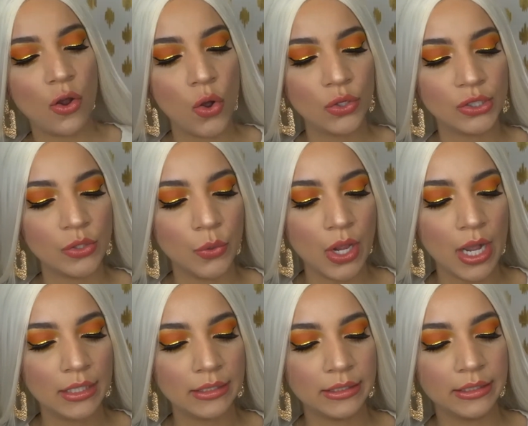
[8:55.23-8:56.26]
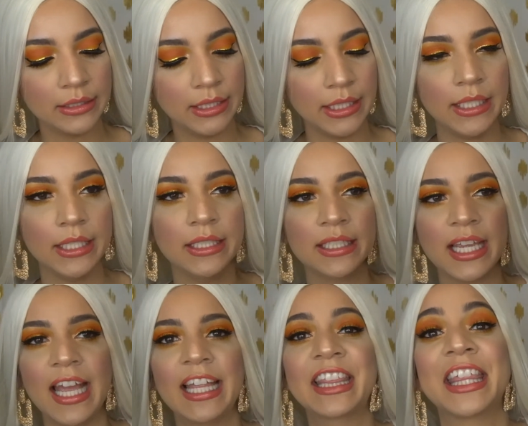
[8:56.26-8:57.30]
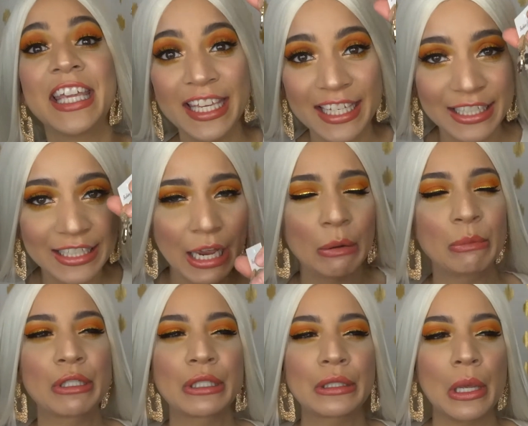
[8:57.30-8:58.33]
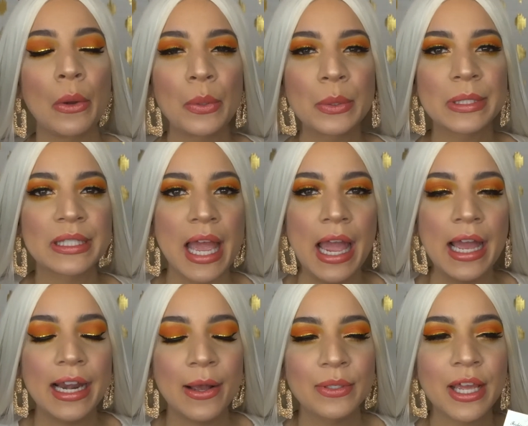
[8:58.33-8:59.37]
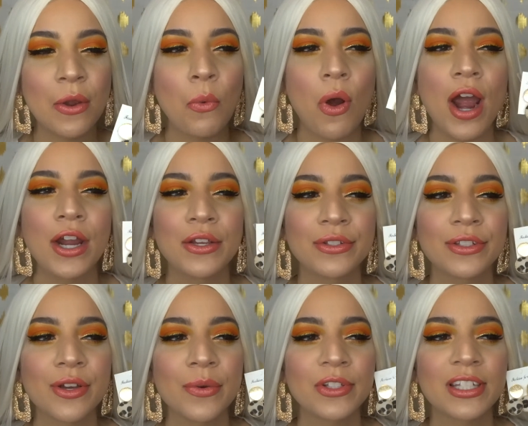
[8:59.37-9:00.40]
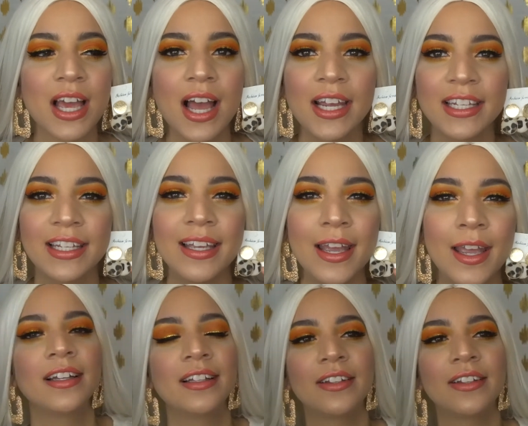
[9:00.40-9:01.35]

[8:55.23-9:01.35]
Also got these, and these, I was so sad. I was like, why are you so tiny?